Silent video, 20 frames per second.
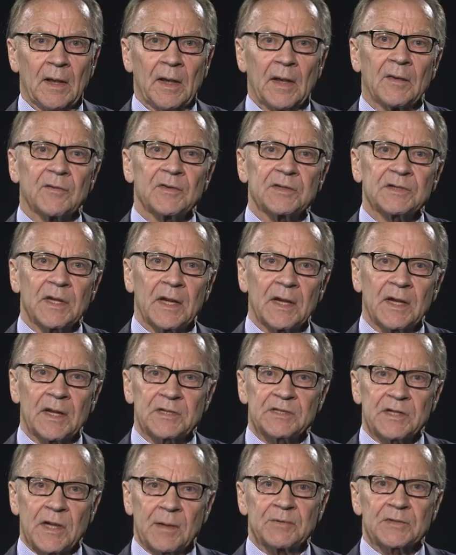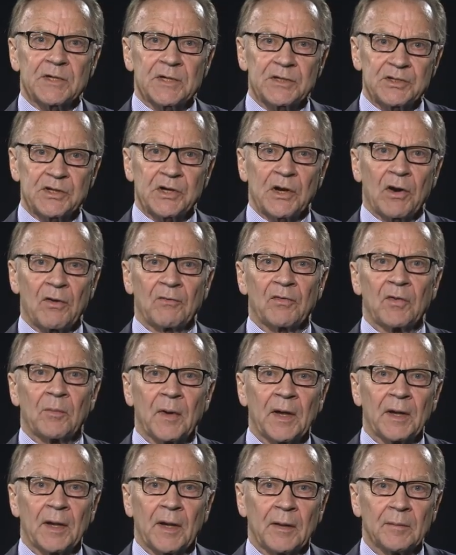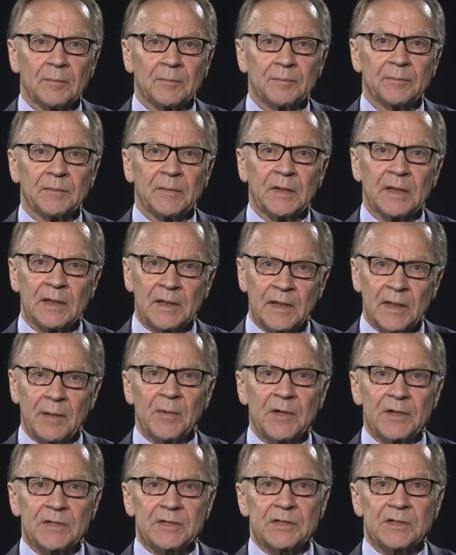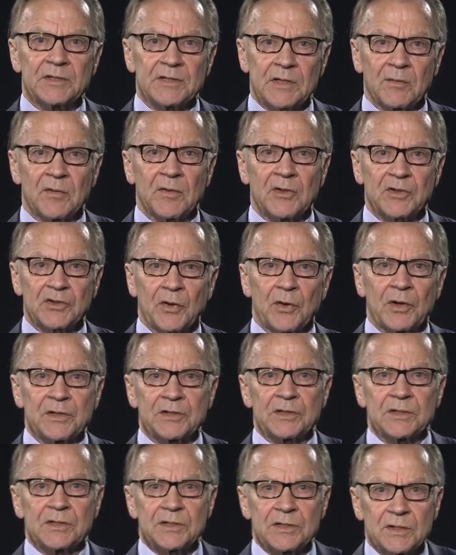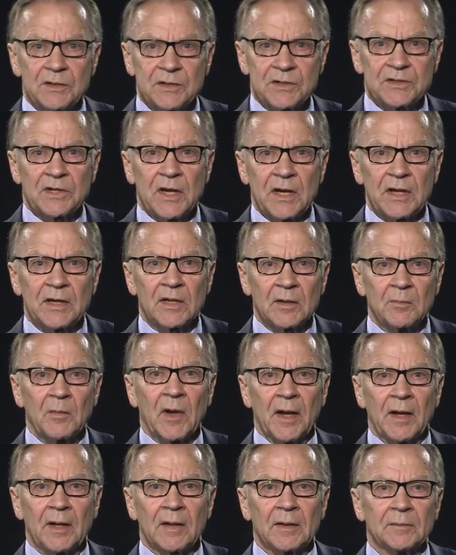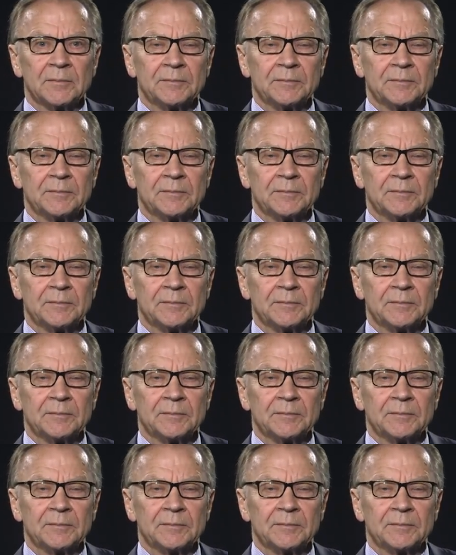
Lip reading: and if a state accepts its share of the money, it limits some of the choices the state can make.